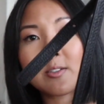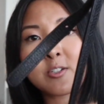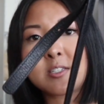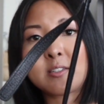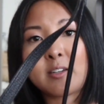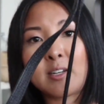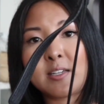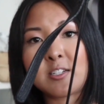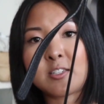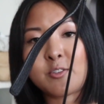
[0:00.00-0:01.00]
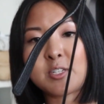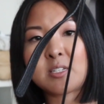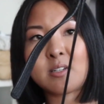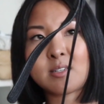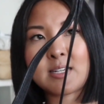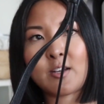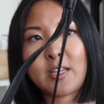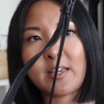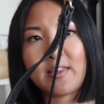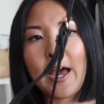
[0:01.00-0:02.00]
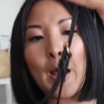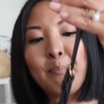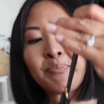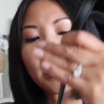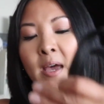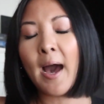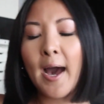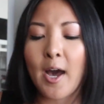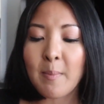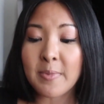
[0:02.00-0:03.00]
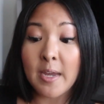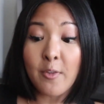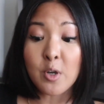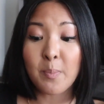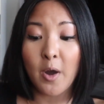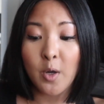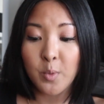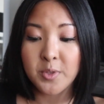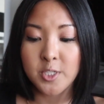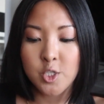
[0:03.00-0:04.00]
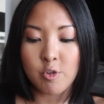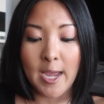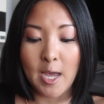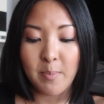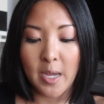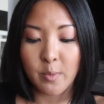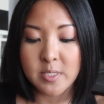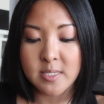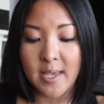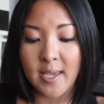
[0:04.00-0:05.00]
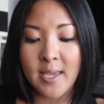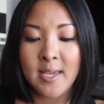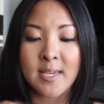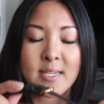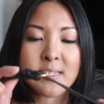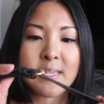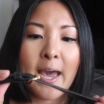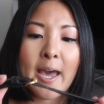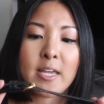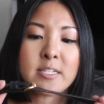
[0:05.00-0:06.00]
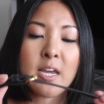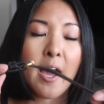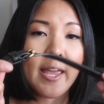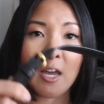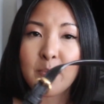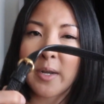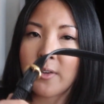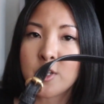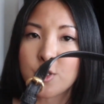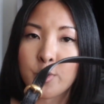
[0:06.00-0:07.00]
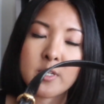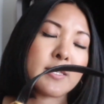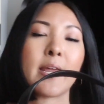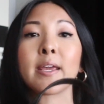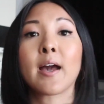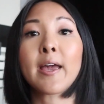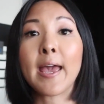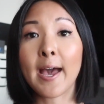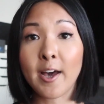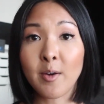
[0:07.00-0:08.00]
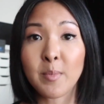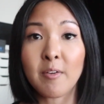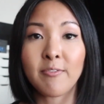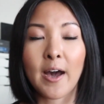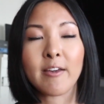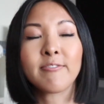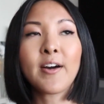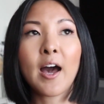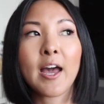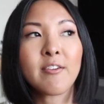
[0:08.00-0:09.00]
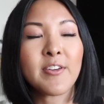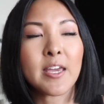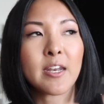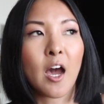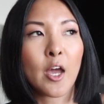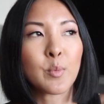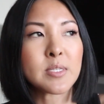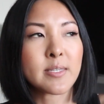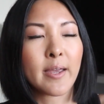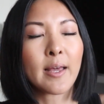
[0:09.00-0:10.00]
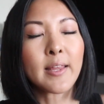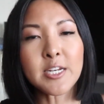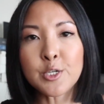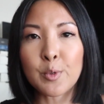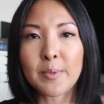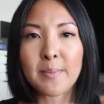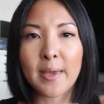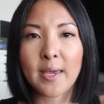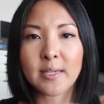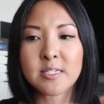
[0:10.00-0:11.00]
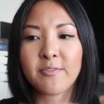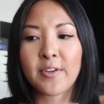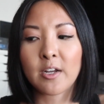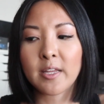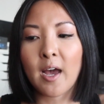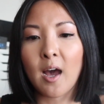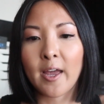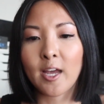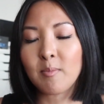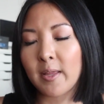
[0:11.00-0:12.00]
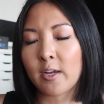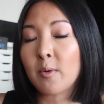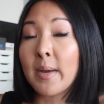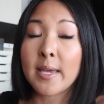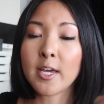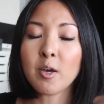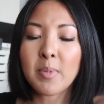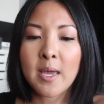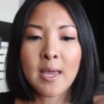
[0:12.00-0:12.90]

So just look at it, just sort of sticks out like that. The other part with the strap, I would say, is that I have mine on the shortest setting. I am 5'5", and I would say I like to wear my bags fairly high up, like on my hip.